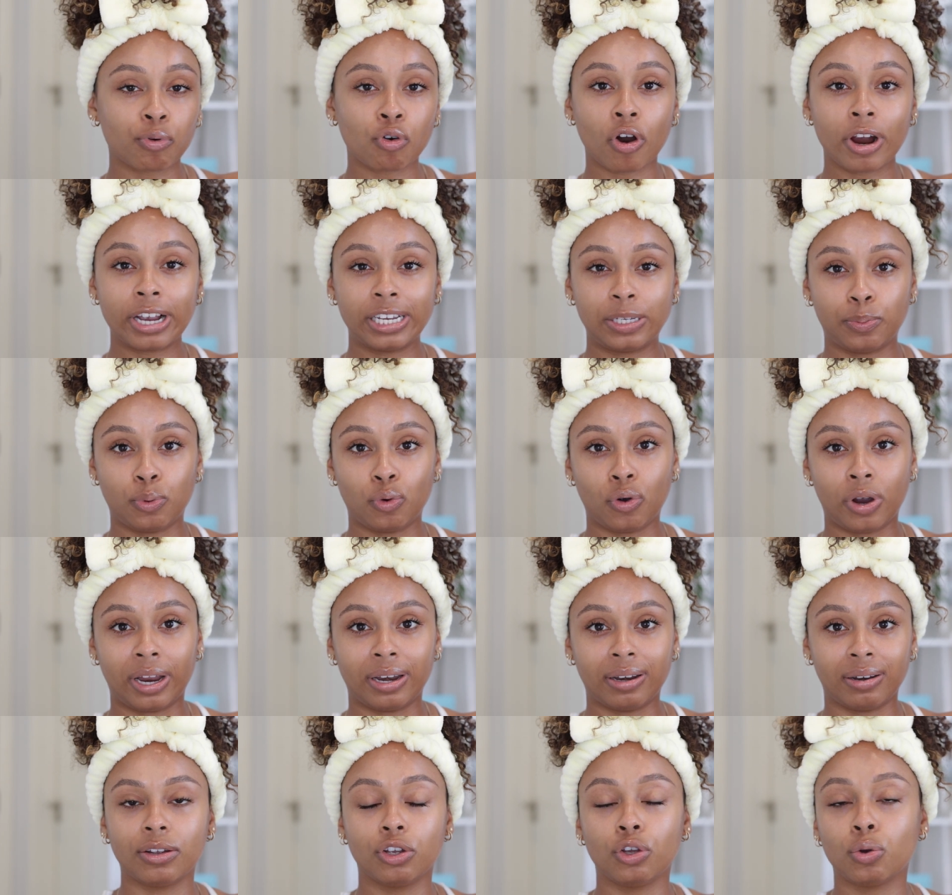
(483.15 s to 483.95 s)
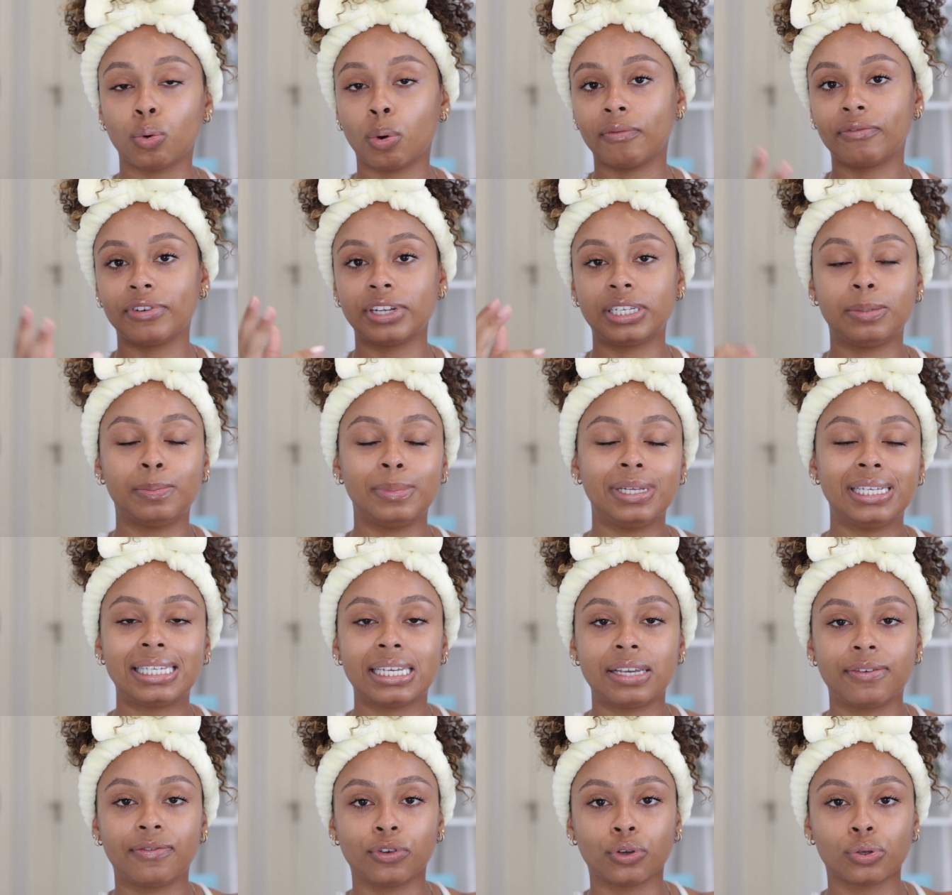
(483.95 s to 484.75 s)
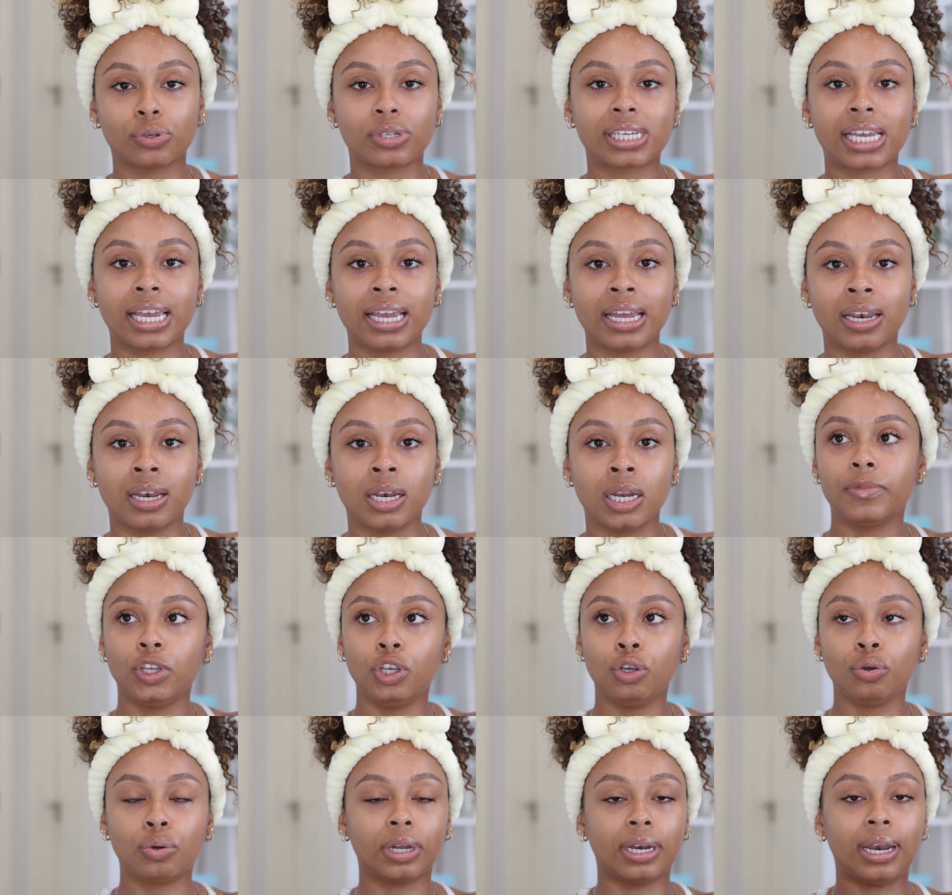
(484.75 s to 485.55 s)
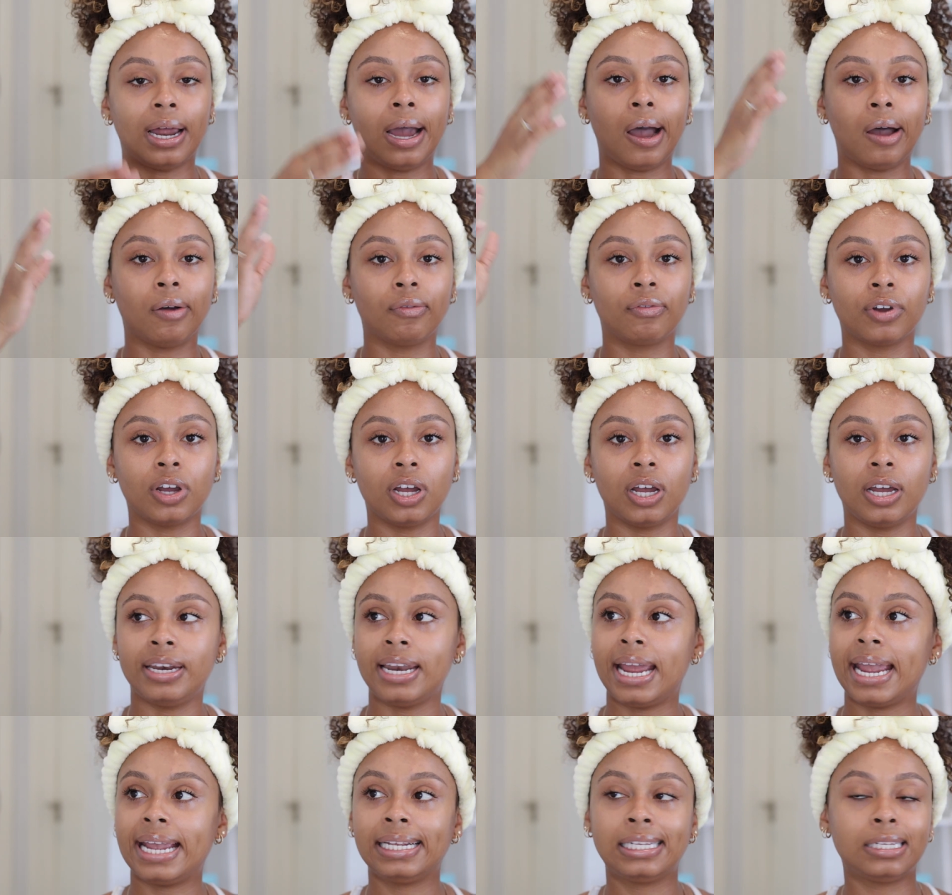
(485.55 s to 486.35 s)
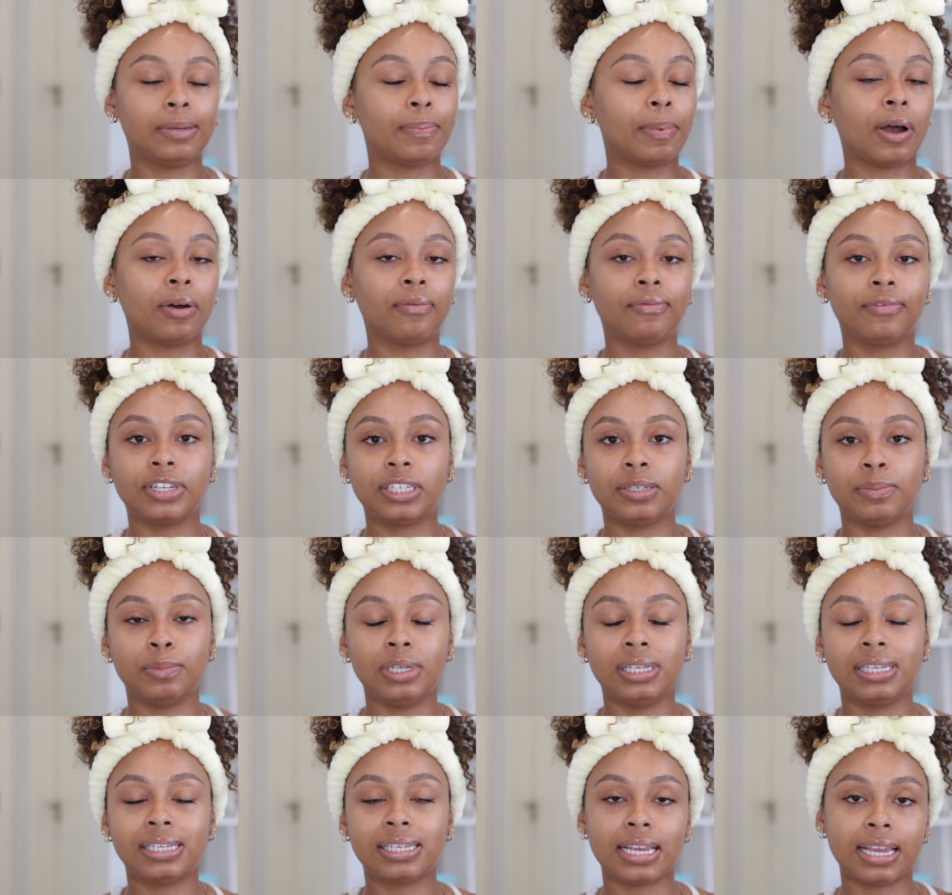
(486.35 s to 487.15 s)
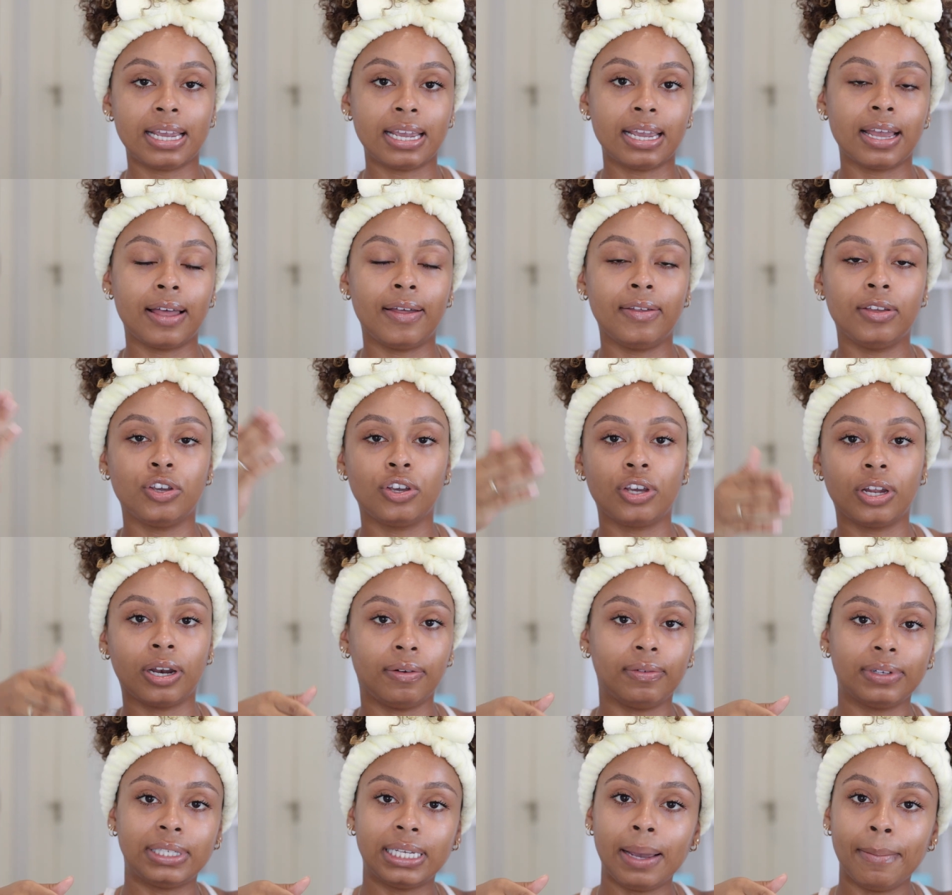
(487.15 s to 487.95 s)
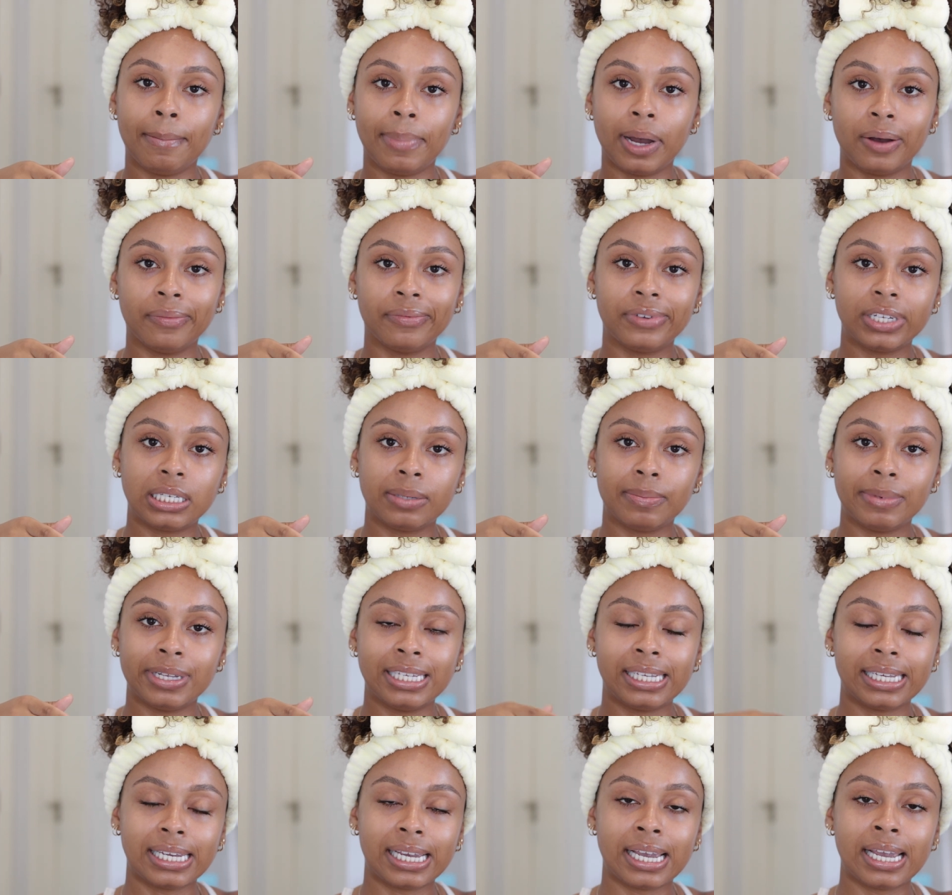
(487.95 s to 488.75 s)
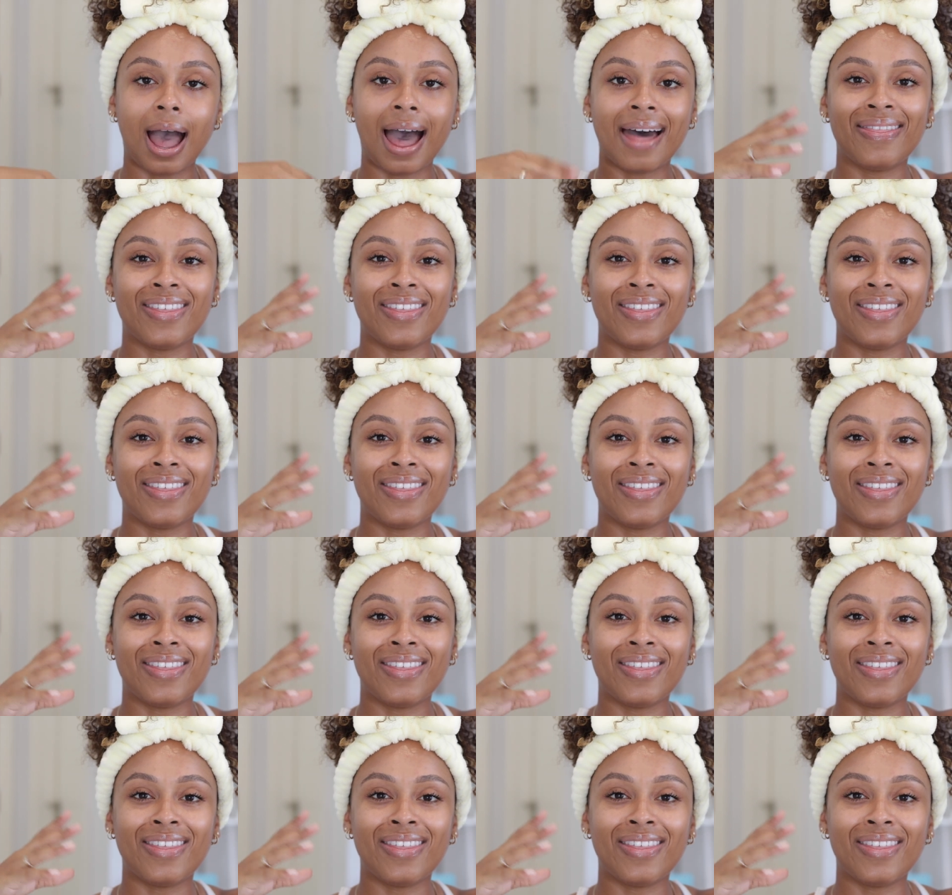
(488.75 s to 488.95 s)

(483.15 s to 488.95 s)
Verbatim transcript: Price point, you want vitamin C for your skin, you can have an eighty pound vitamin C and then you can have a ten pound vitamin C.